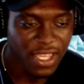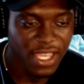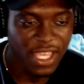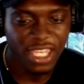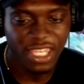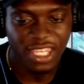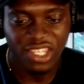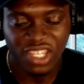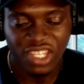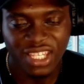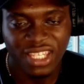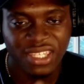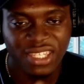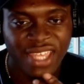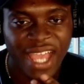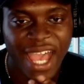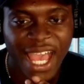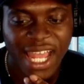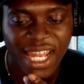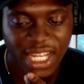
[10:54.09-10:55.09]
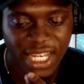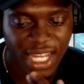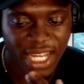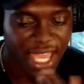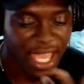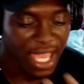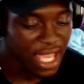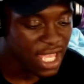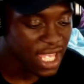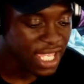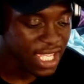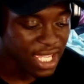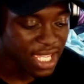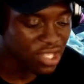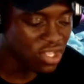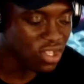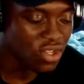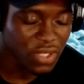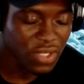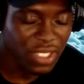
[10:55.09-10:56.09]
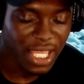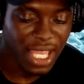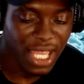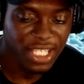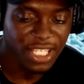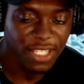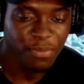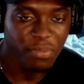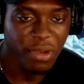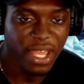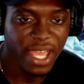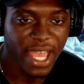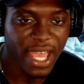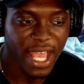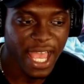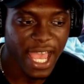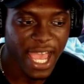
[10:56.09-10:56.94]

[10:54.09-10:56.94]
He's just standing there, Ichigo's hand split,